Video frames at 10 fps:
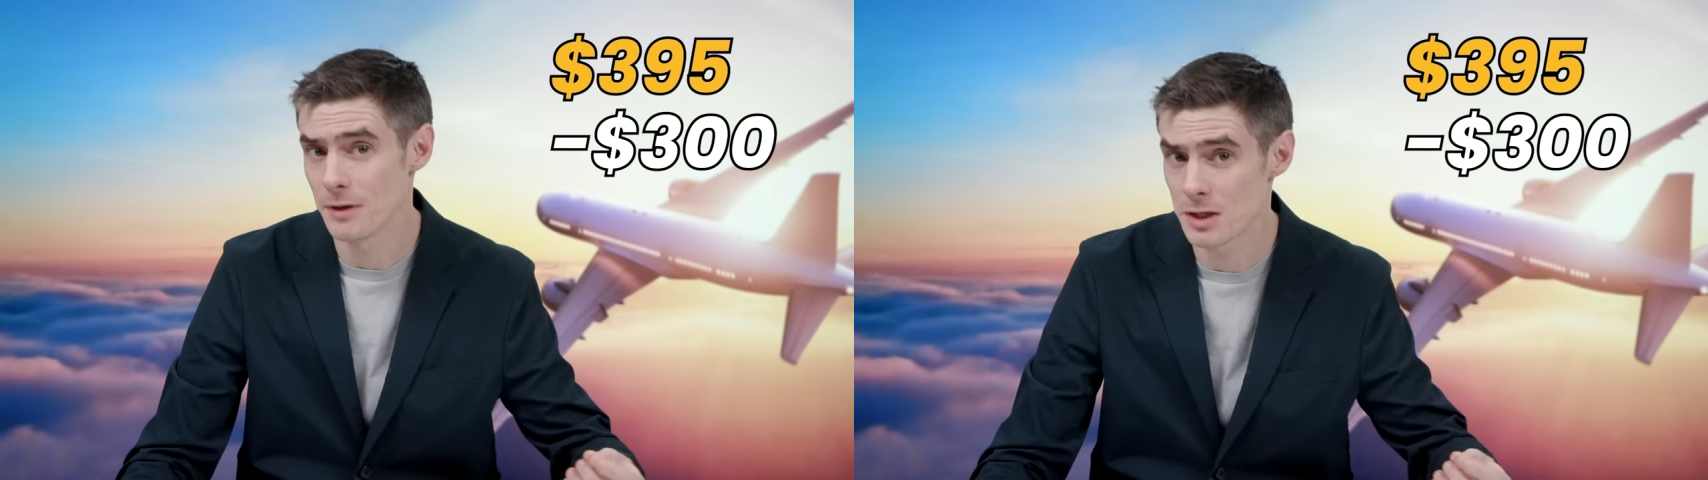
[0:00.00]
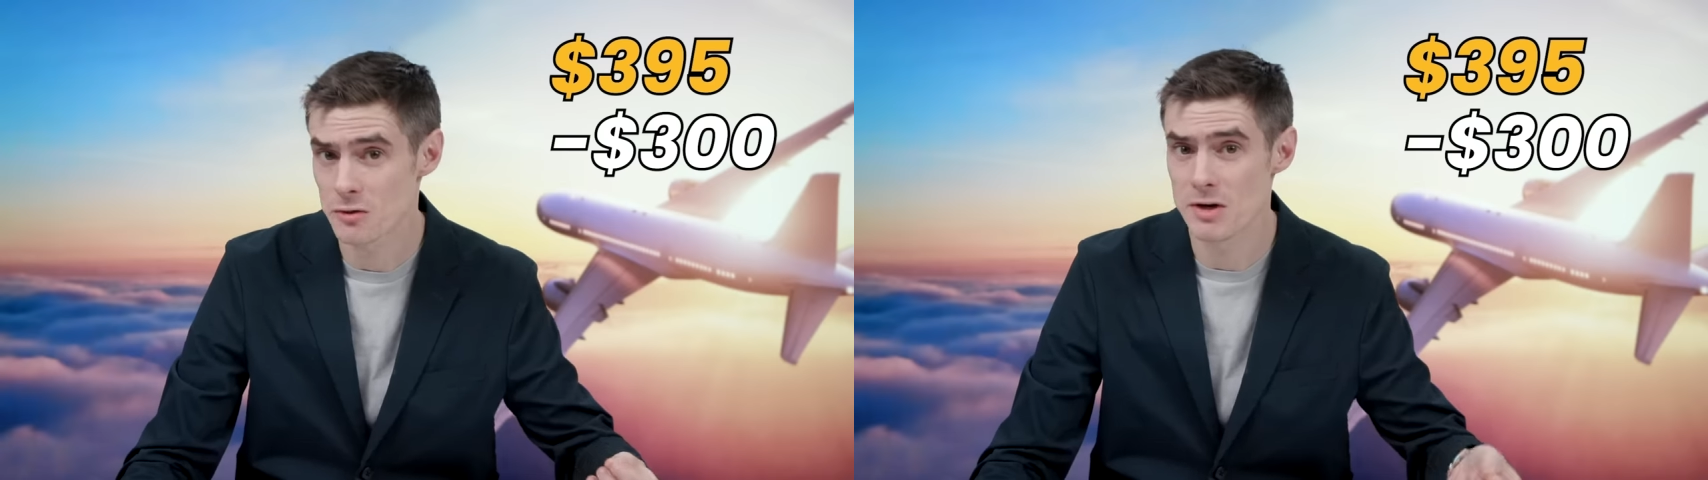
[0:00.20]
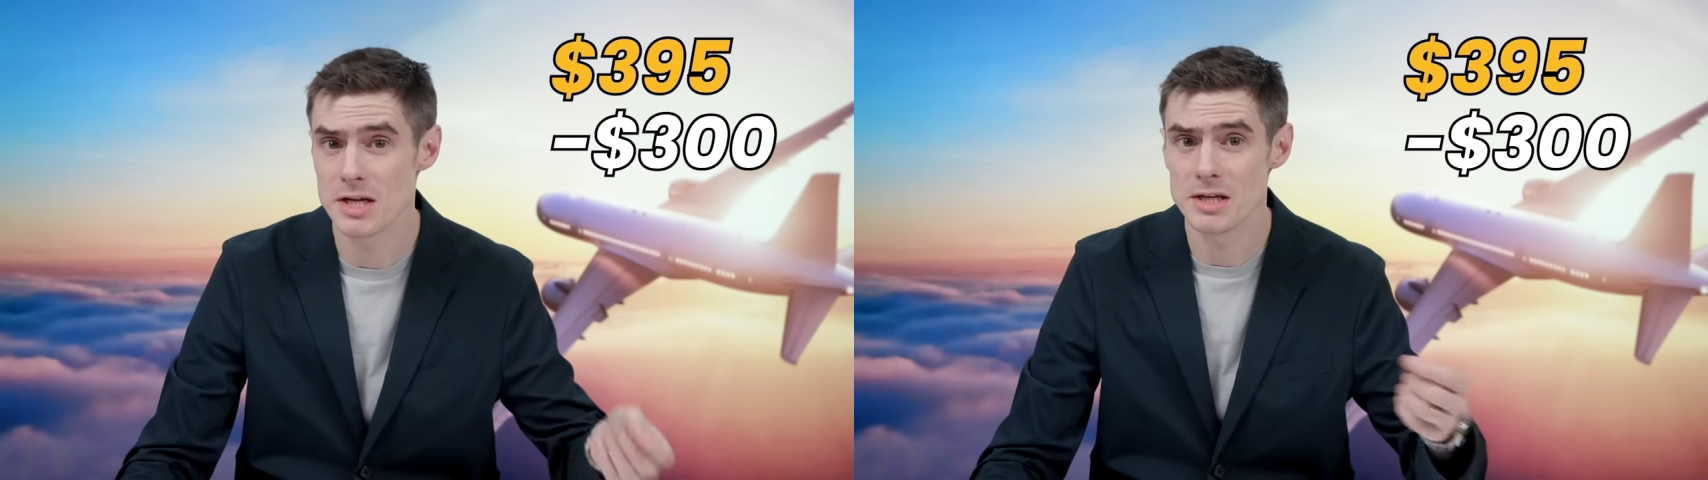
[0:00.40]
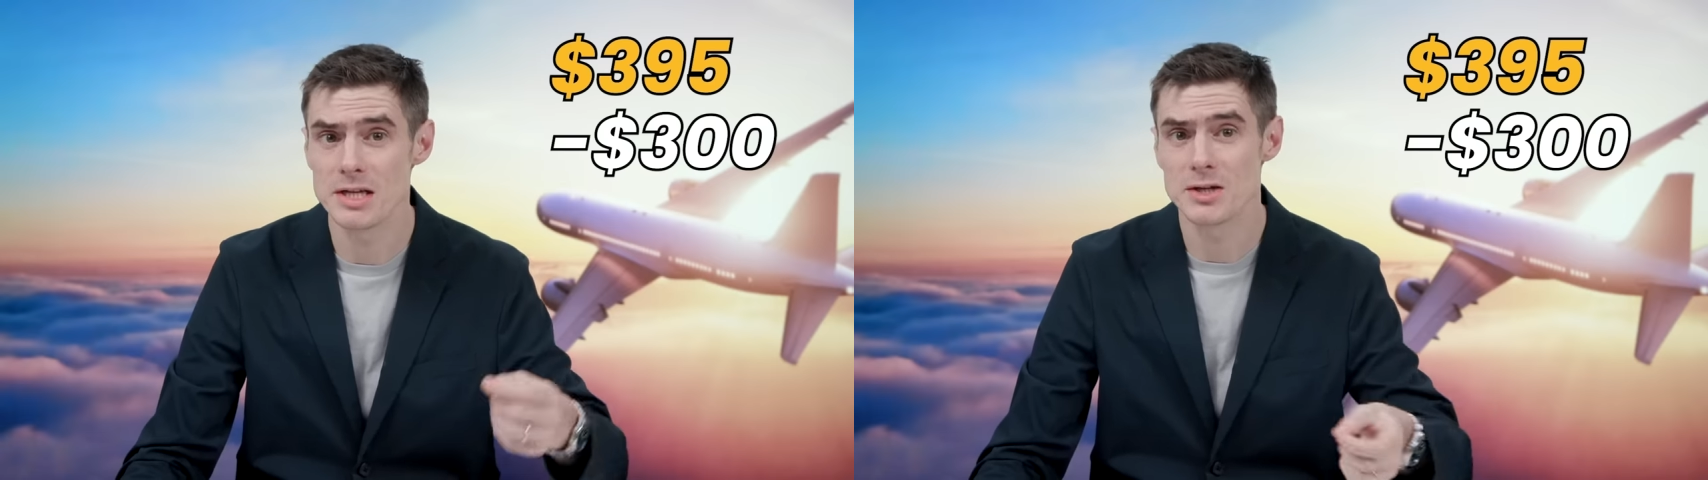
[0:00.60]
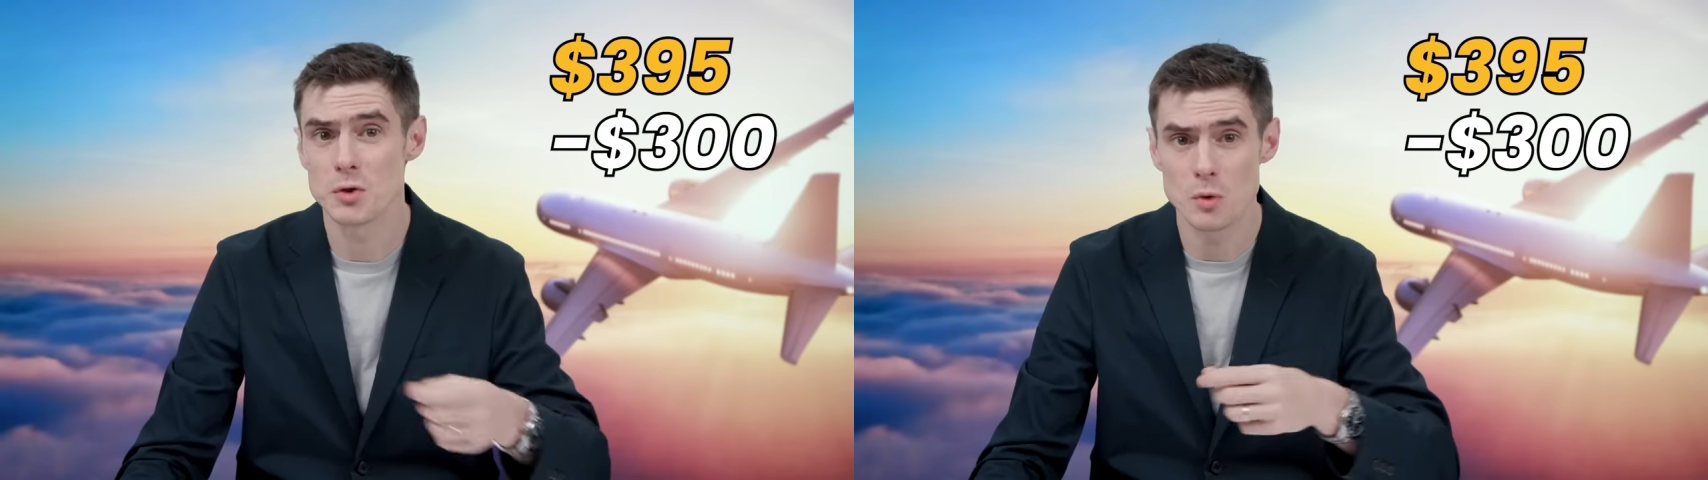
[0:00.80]
anniversary
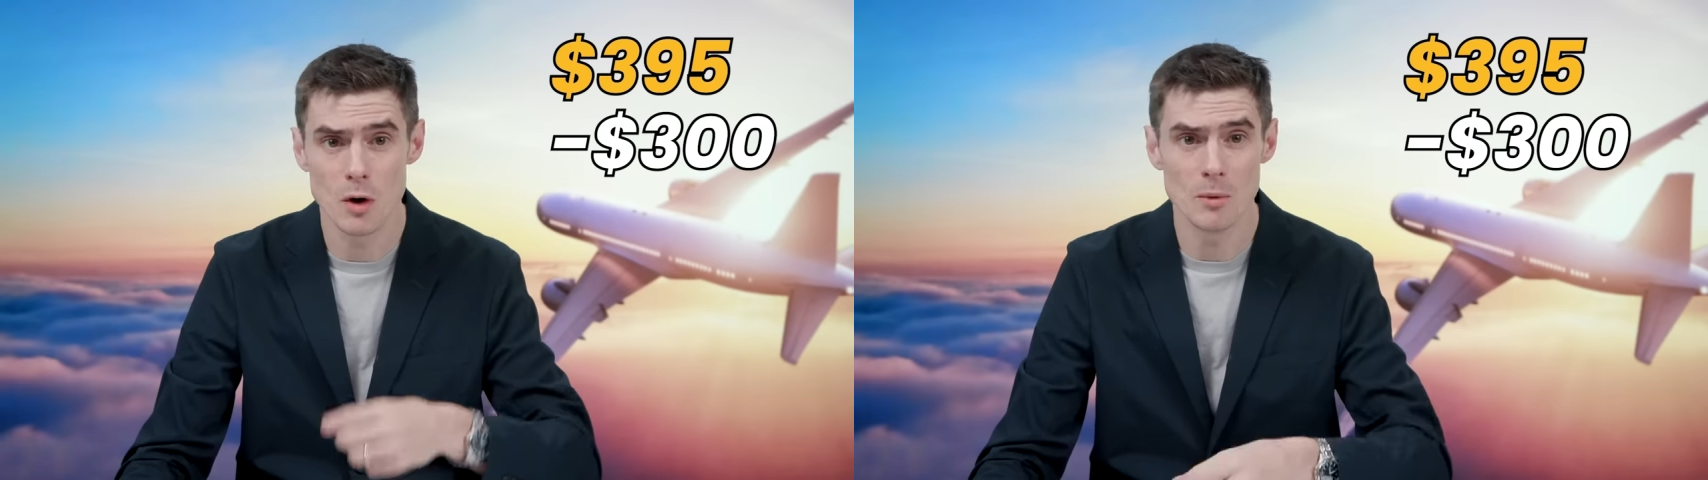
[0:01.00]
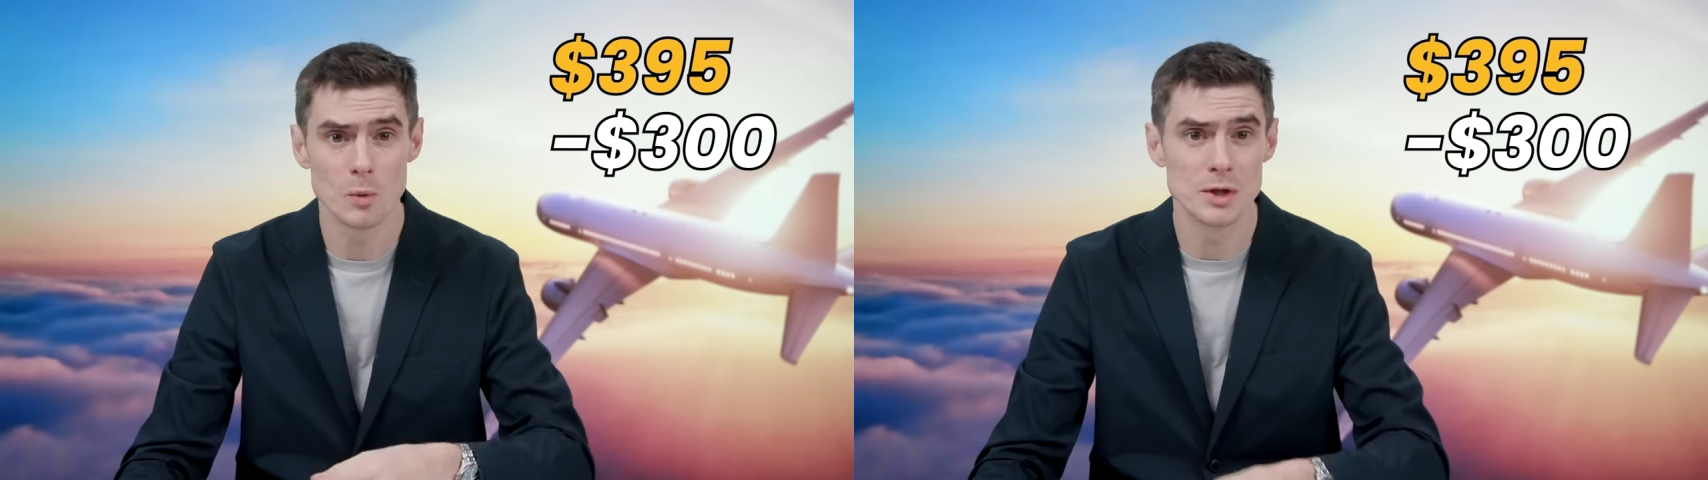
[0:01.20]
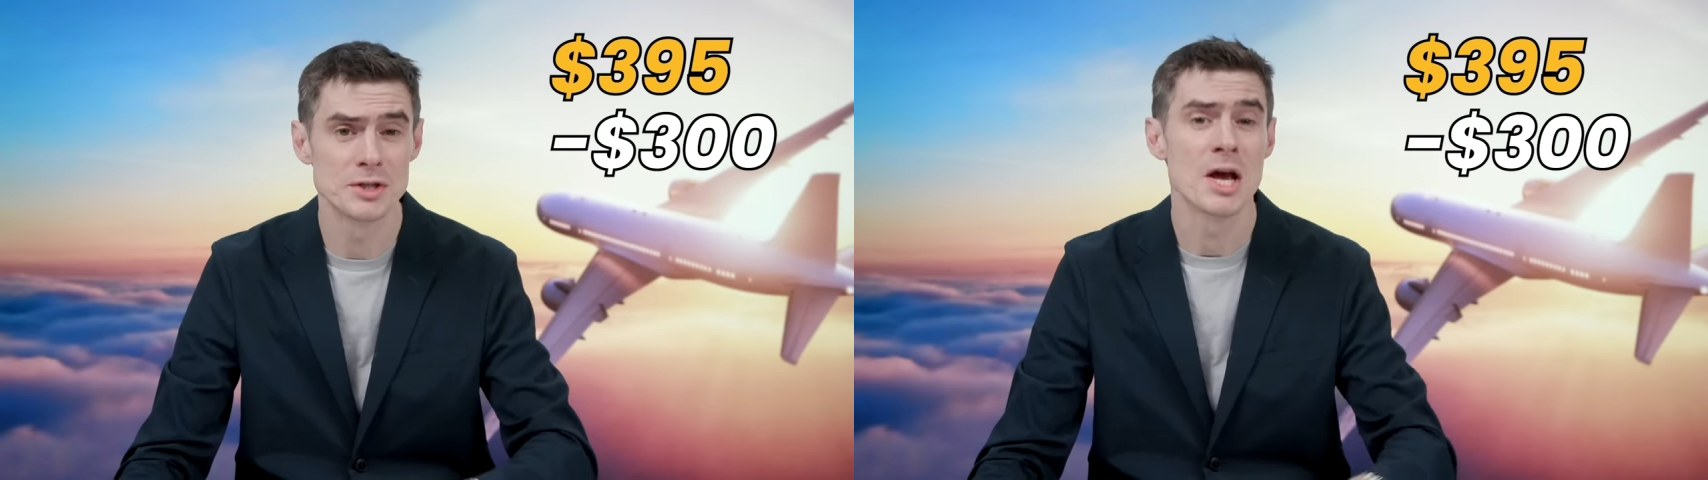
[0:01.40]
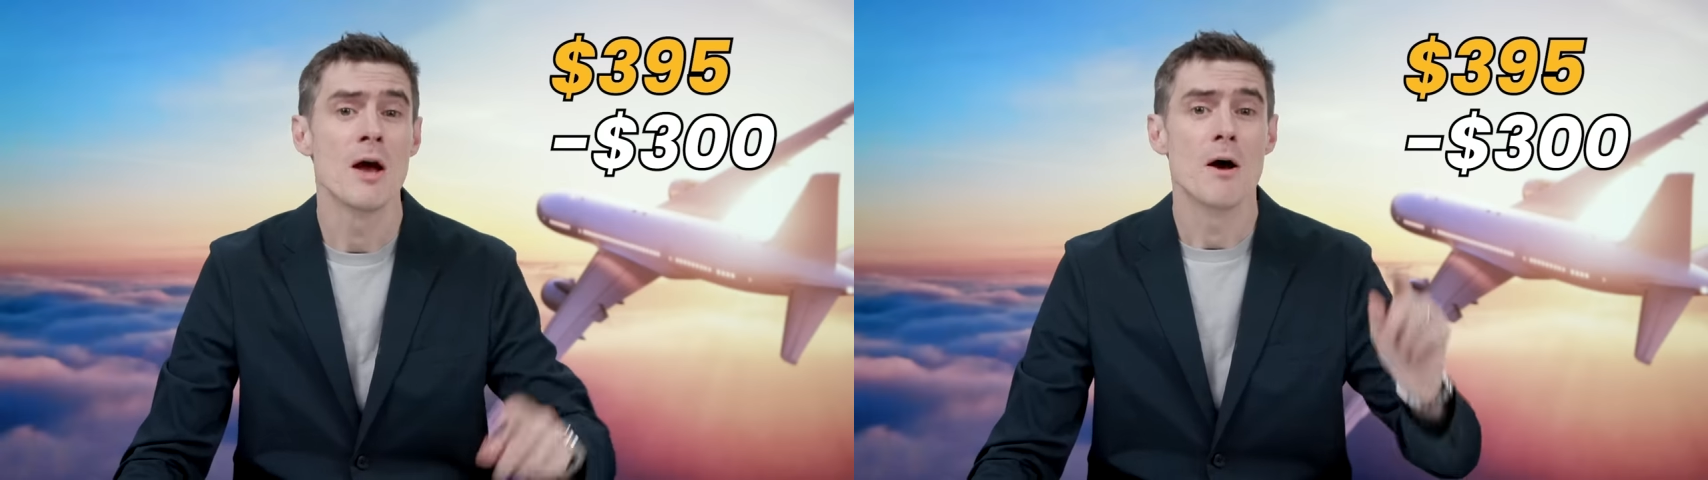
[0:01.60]
year two onwards,